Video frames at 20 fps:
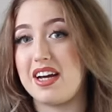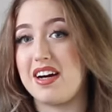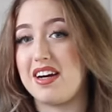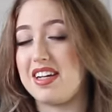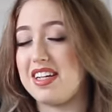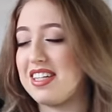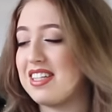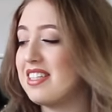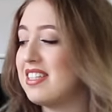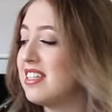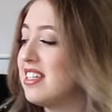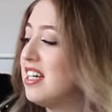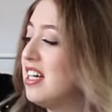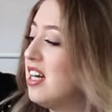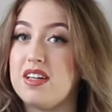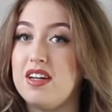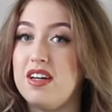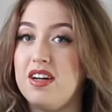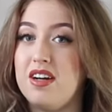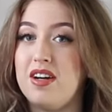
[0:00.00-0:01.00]
I got it.
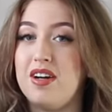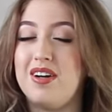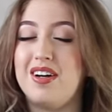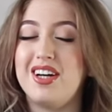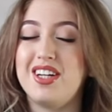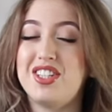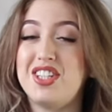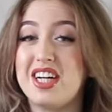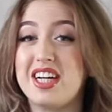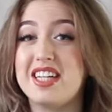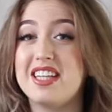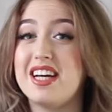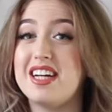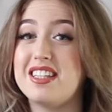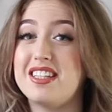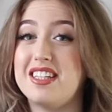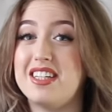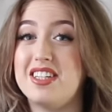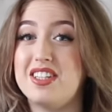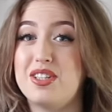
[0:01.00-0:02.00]
Uh, a jacket
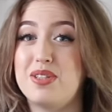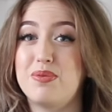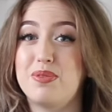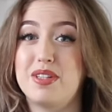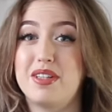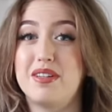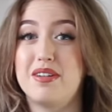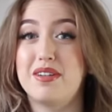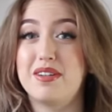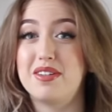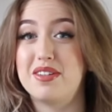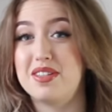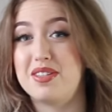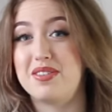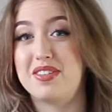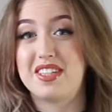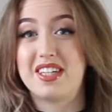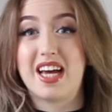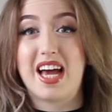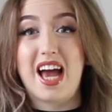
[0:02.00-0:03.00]
like this would look good
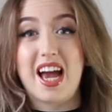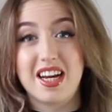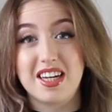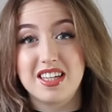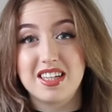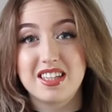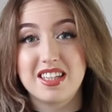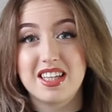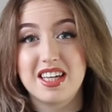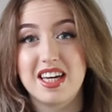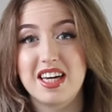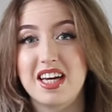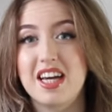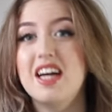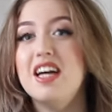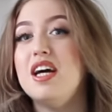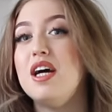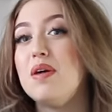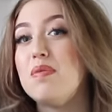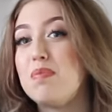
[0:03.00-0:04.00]
with anything
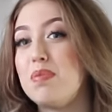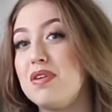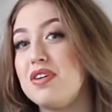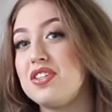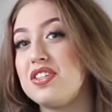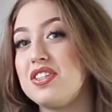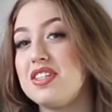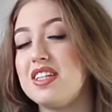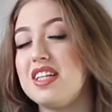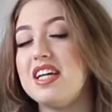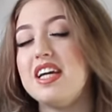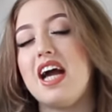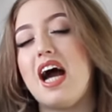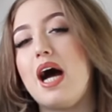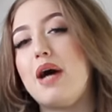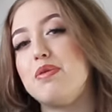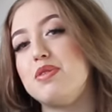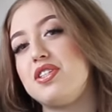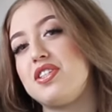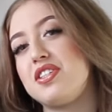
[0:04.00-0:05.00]
Personally,
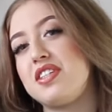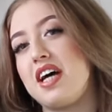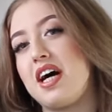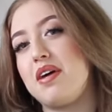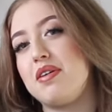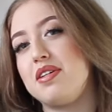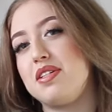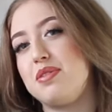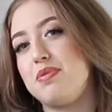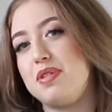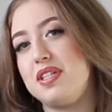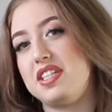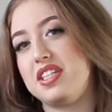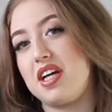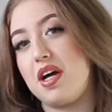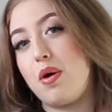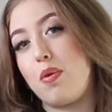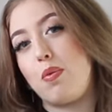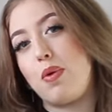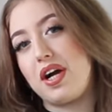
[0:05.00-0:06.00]
I would style it with
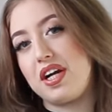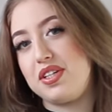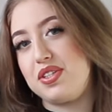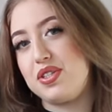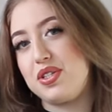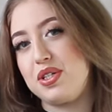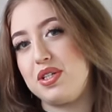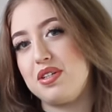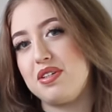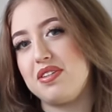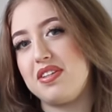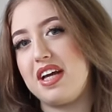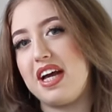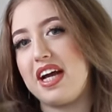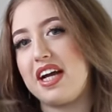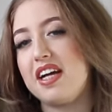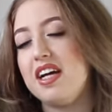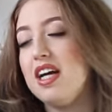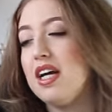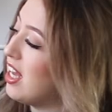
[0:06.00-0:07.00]
a white
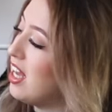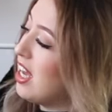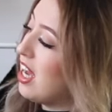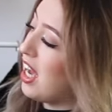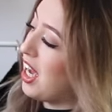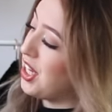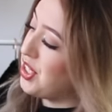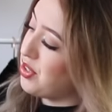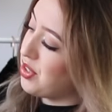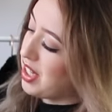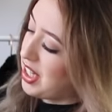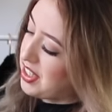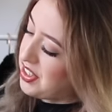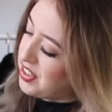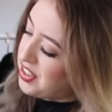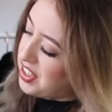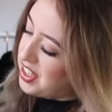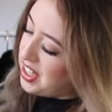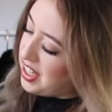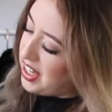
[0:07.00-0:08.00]
turtleneck. As you can
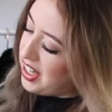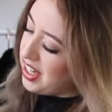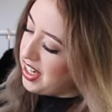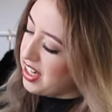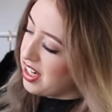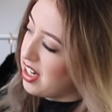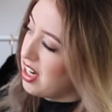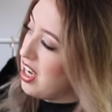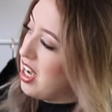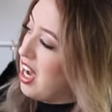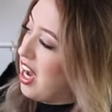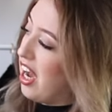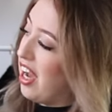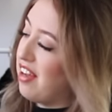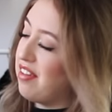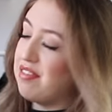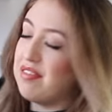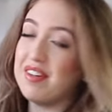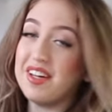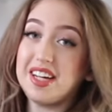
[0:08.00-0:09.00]
see here,
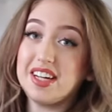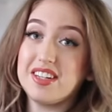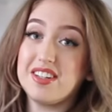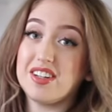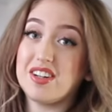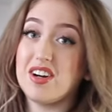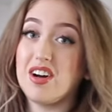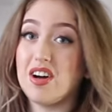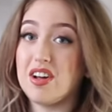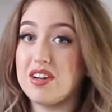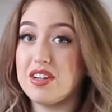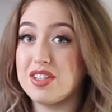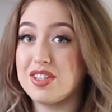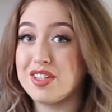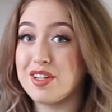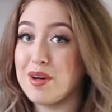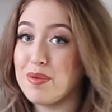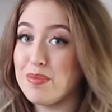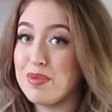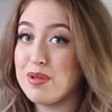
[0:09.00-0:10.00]
I think the colors
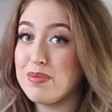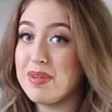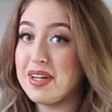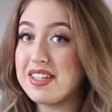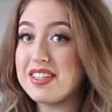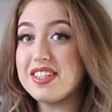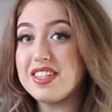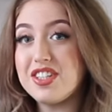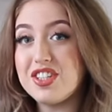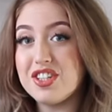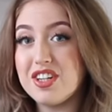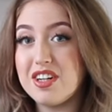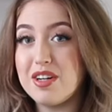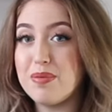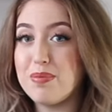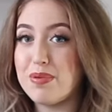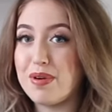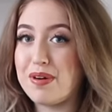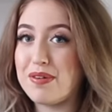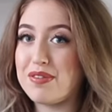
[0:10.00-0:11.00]
complement each other
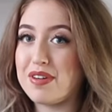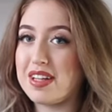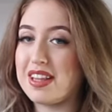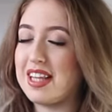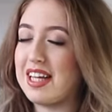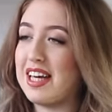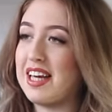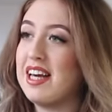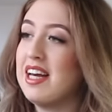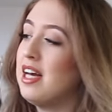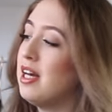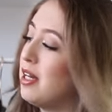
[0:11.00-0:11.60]
perfectly